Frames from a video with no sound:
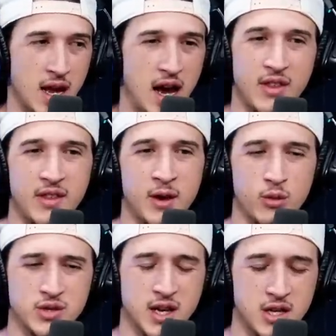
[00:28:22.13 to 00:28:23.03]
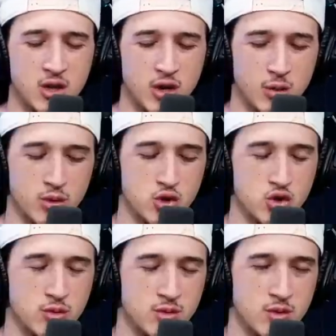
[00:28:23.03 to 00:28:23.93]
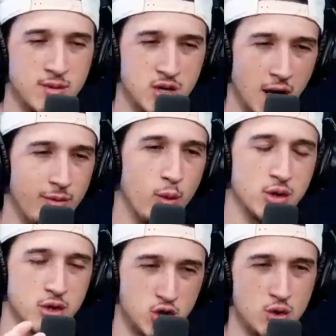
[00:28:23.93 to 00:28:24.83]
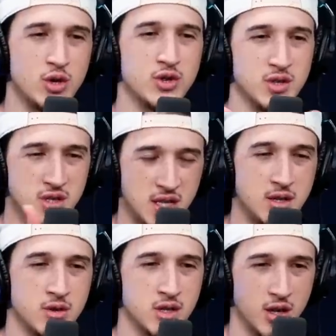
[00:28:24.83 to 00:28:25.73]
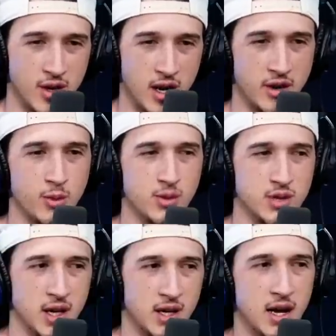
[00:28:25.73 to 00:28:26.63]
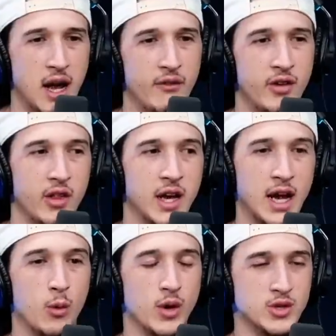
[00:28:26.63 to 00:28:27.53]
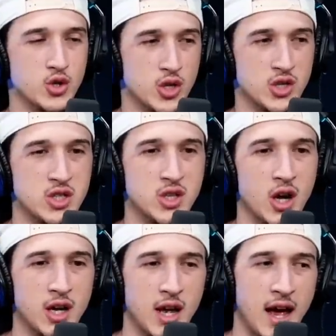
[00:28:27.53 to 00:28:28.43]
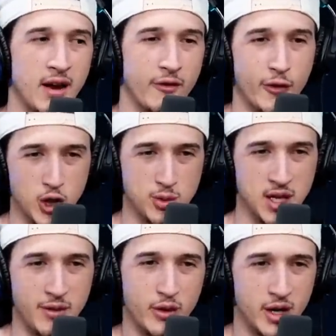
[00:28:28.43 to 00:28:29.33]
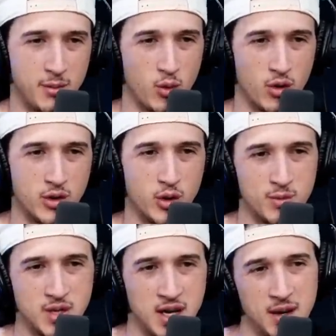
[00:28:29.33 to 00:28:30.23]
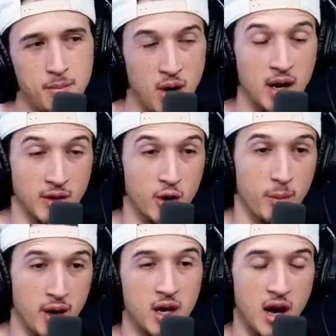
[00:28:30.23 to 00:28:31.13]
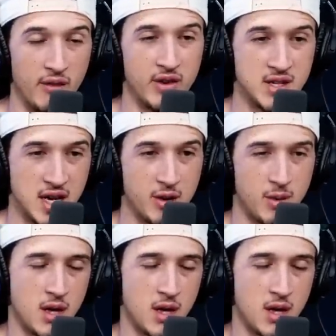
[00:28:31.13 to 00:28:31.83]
And then there was like, you know, there was sophomores and juniors and seniors on there. And it was like, I felt like I wasn't just stuck at a freshman level anymore. You know what I'm saying? It brought a little bit of confidence out of me.